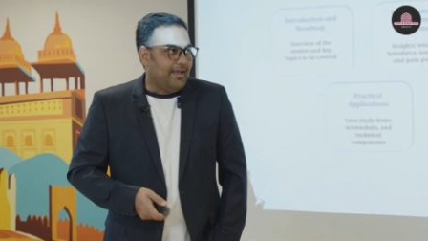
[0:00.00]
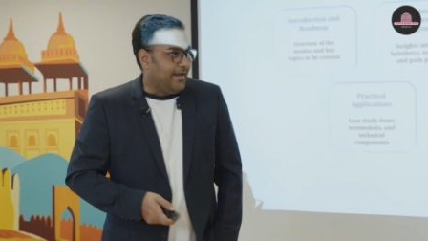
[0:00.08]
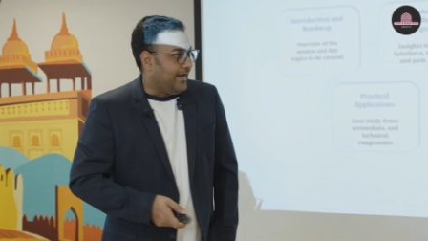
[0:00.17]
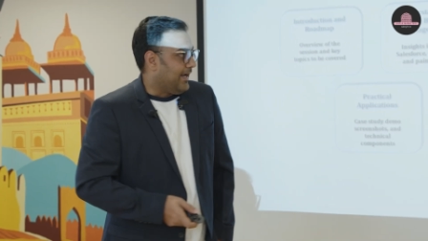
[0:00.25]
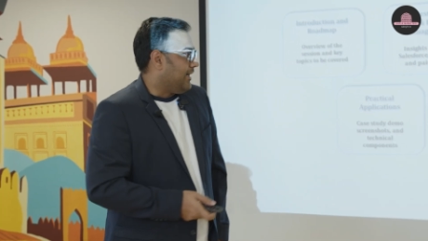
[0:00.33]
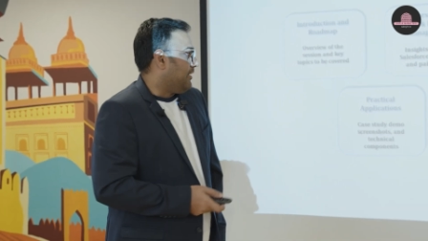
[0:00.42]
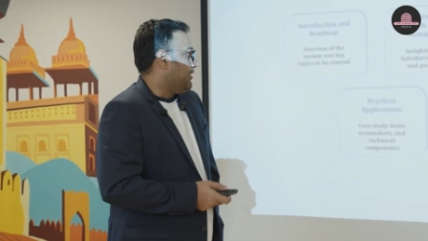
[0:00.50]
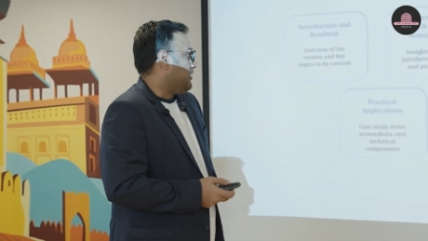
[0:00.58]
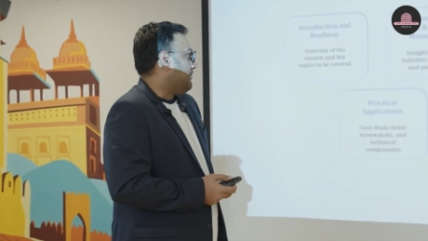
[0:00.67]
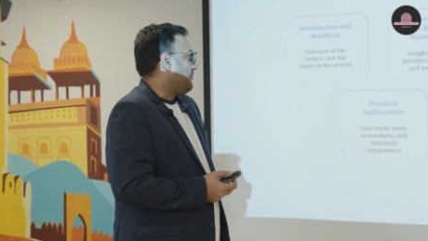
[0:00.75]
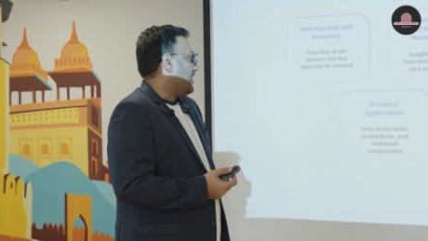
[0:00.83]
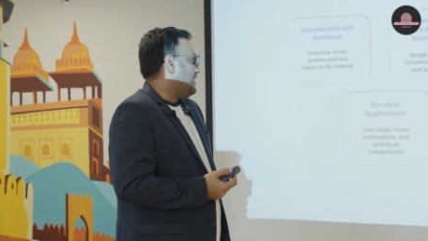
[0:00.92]
And
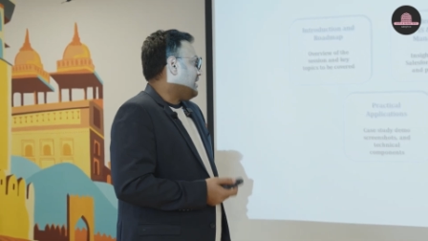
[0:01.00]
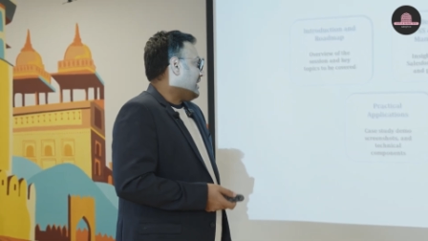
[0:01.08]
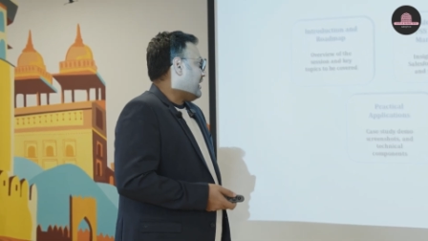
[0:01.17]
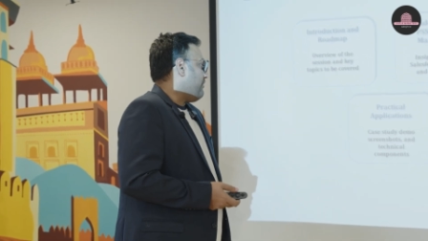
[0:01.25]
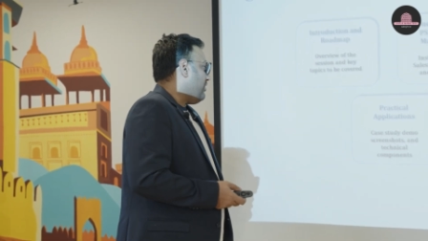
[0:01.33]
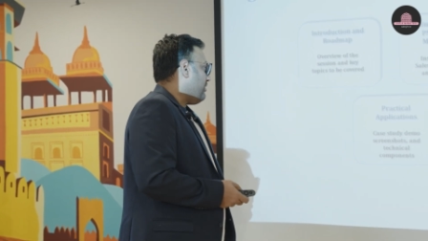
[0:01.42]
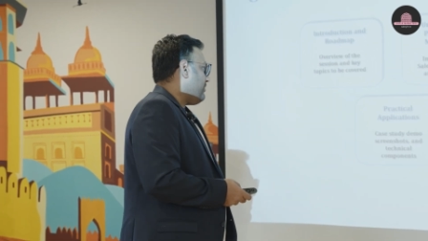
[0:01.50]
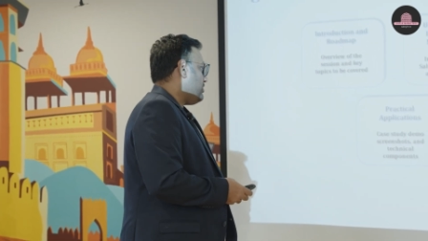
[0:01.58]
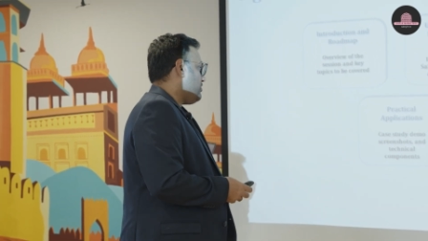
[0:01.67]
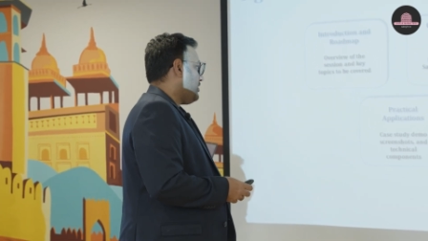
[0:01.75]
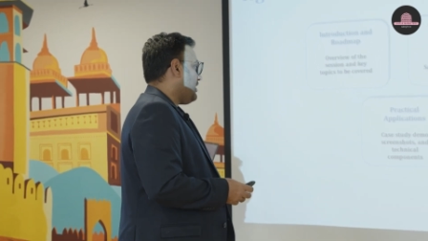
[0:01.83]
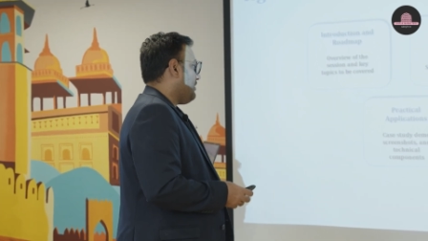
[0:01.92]
in the end, we will be
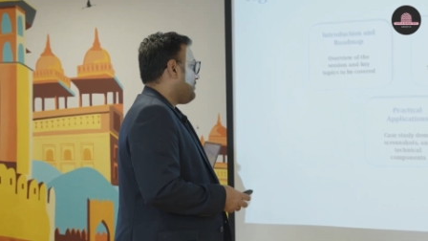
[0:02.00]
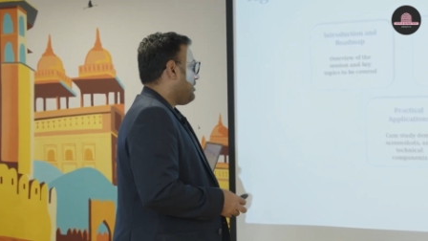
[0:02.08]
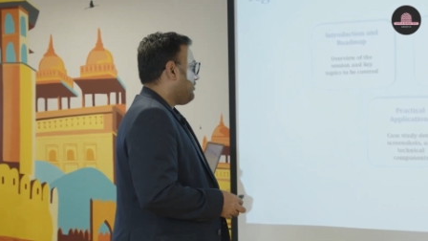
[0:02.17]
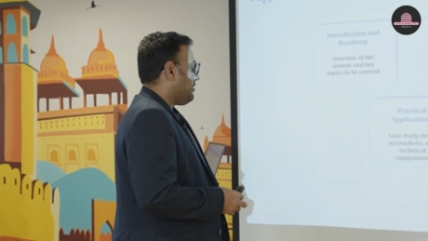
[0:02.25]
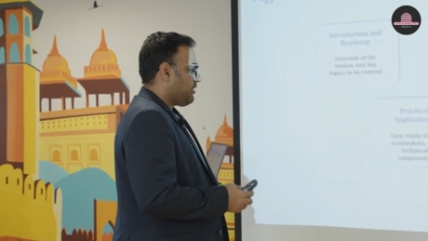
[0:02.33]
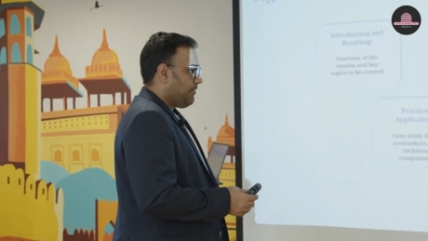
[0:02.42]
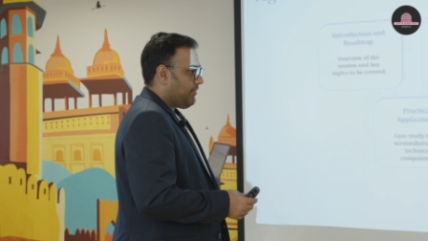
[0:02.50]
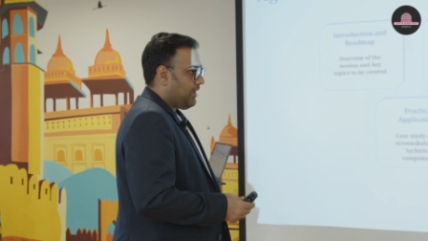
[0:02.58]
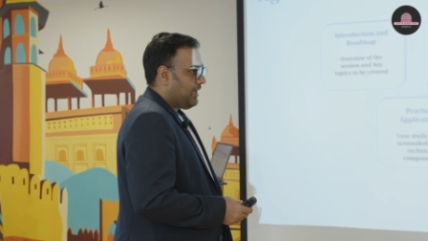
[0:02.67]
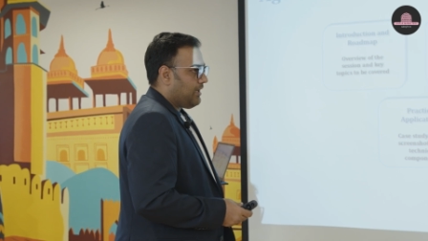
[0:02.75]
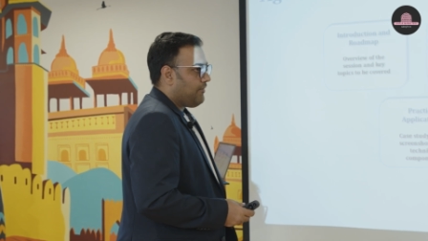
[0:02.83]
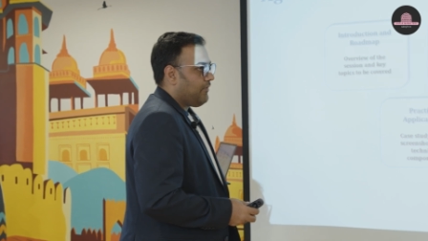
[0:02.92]
talking about the
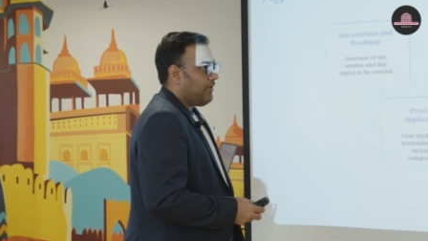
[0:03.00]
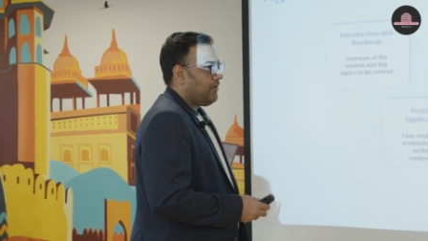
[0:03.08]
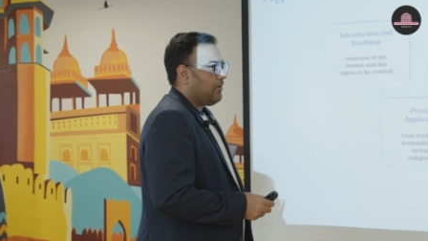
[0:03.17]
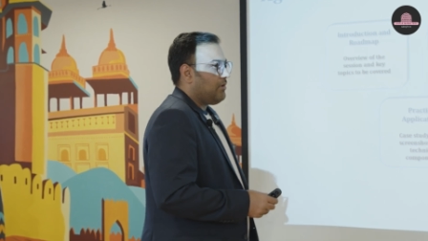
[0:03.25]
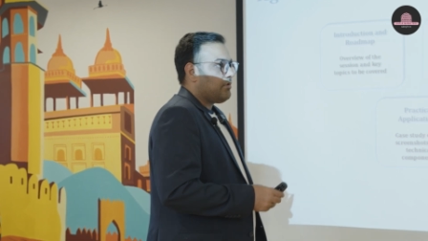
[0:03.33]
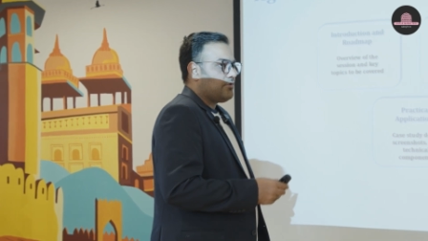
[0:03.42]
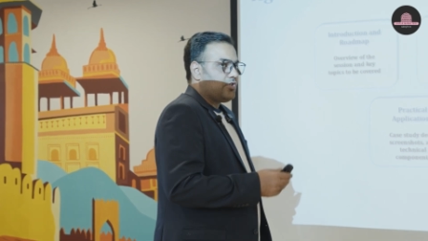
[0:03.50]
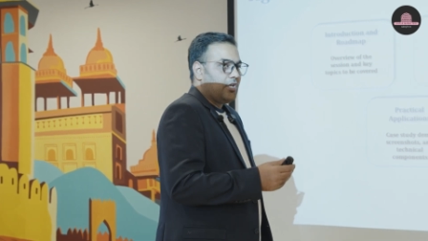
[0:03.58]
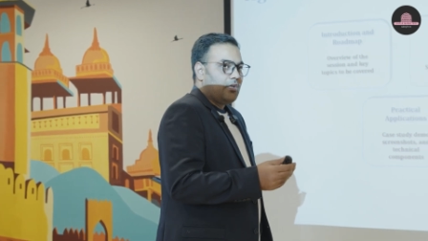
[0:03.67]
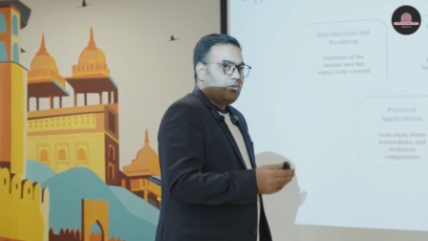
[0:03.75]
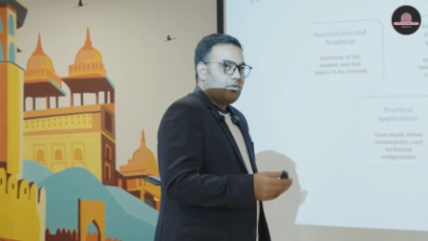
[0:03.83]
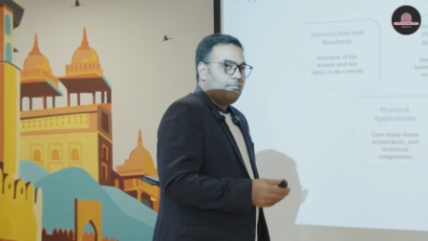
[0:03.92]
summary. We will also
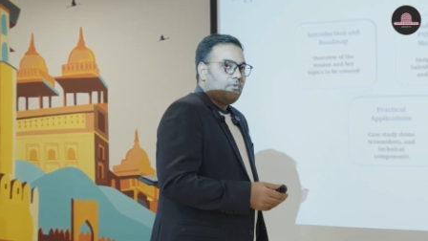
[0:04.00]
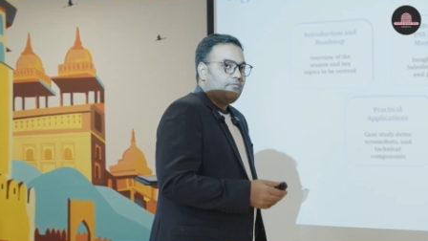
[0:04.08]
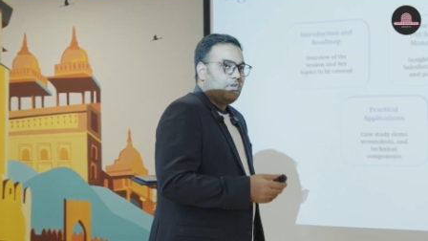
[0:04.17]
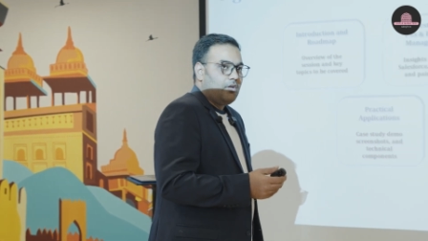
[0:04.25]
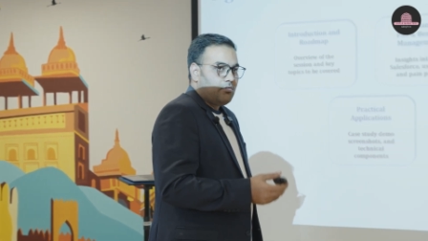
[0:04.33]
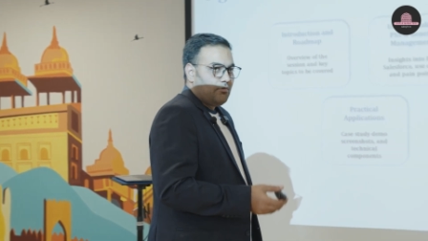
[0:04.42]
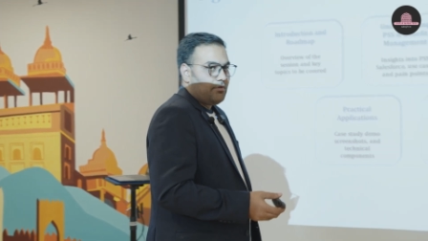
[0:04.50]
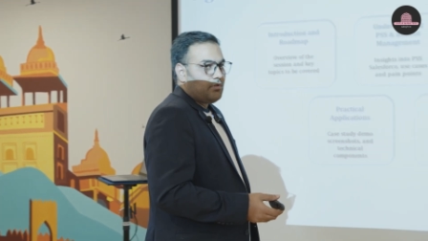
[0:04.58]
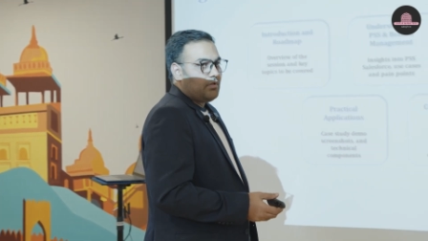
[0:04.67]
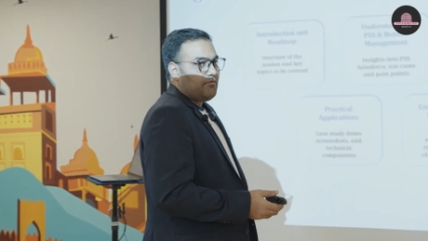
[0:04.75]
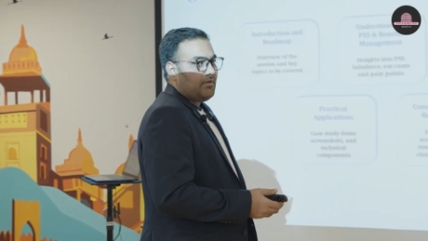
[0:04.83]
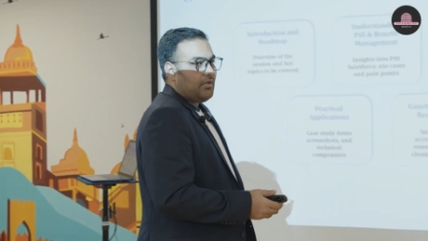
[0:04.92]
share some of the
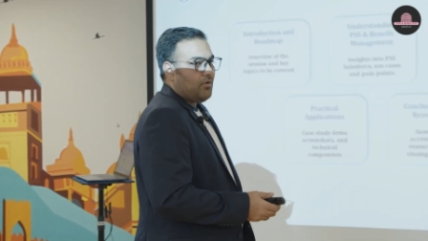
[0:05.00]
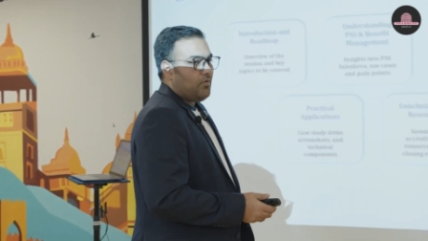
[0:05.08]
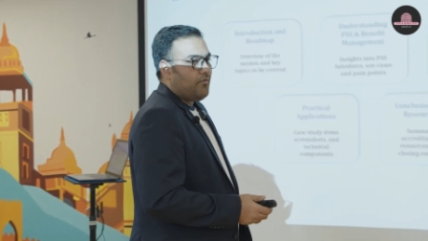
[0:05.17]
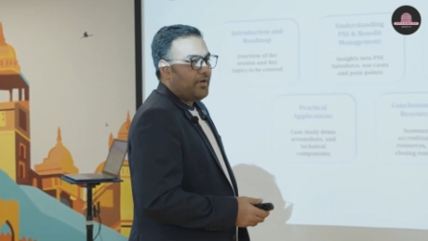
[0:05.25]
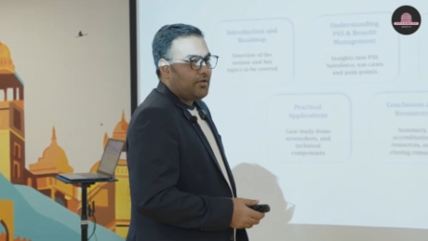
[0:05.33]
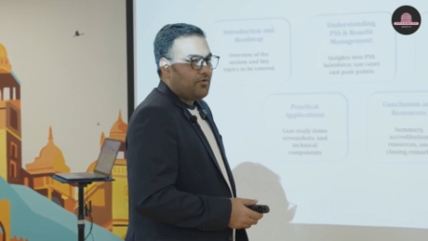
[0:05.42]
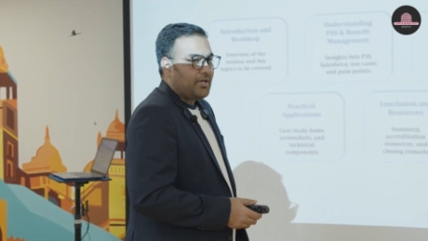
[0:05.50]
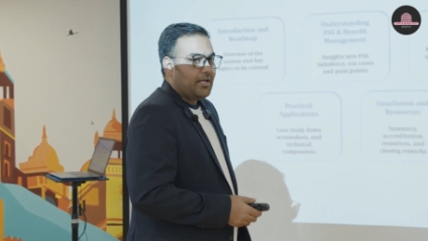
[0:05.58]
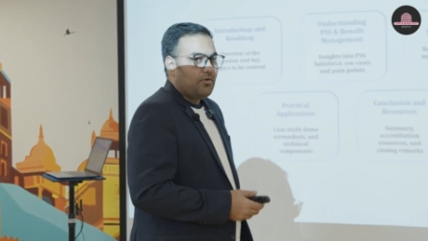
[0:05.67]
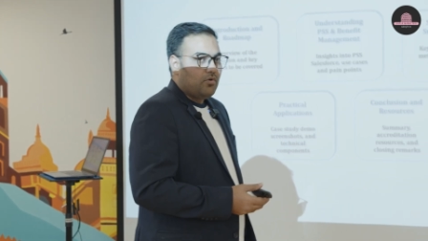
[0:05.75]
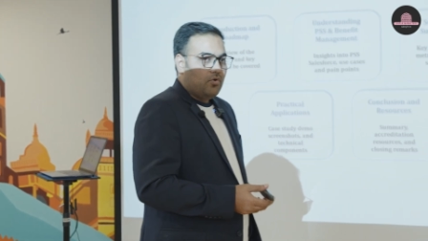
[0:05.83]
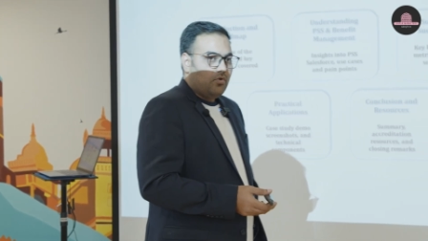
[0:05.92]
resources with you where you
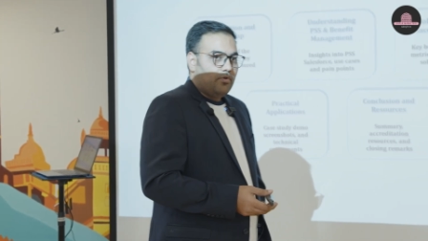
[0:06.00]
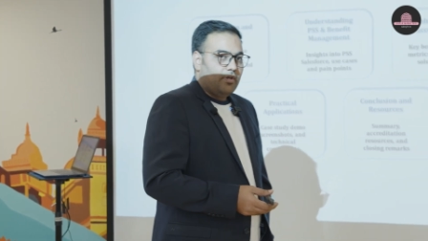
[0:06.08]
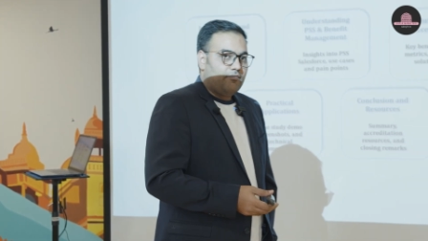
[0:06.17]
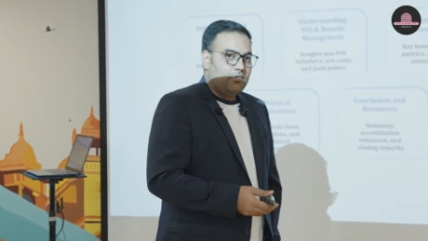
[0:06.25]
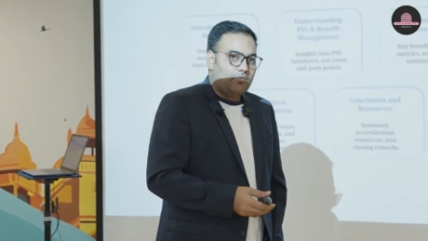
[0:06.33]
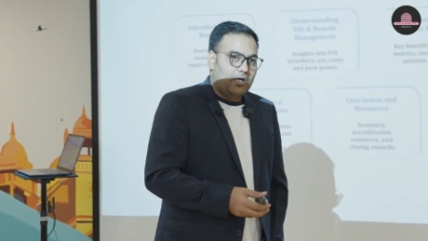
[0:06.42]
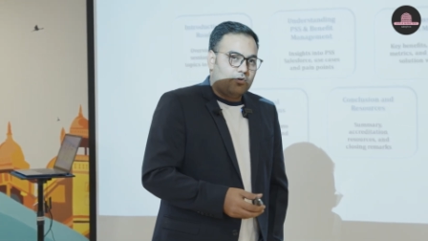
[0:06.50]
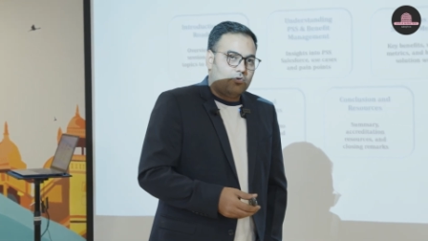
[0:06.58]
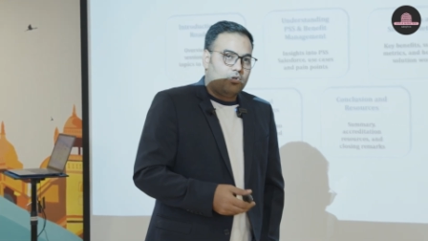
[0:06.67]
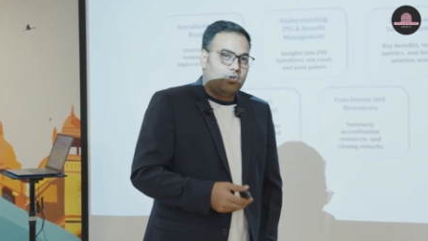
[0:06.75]
can go if you want to